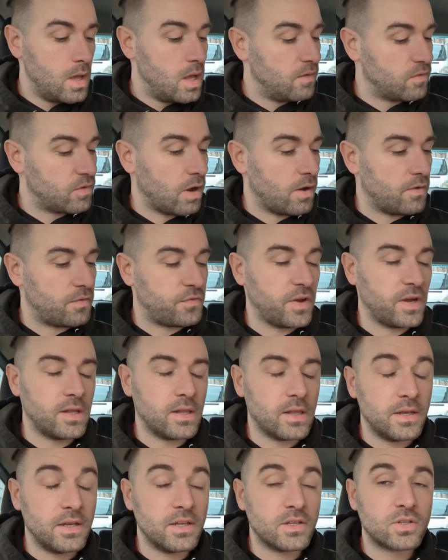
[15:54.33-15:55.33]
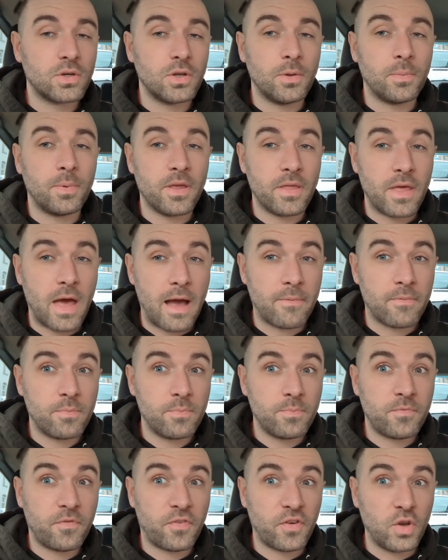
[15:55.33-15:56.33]
I've got a feeling it's going to be that
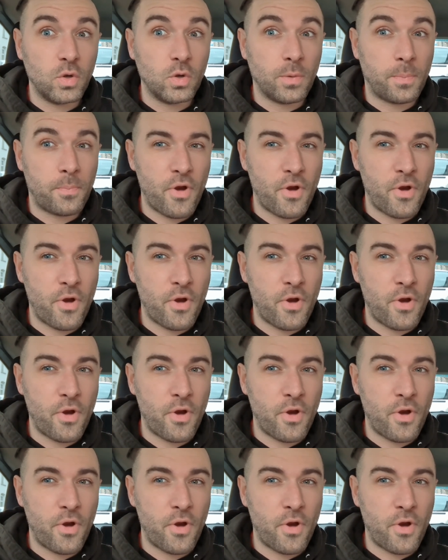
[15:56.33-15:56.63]
fuel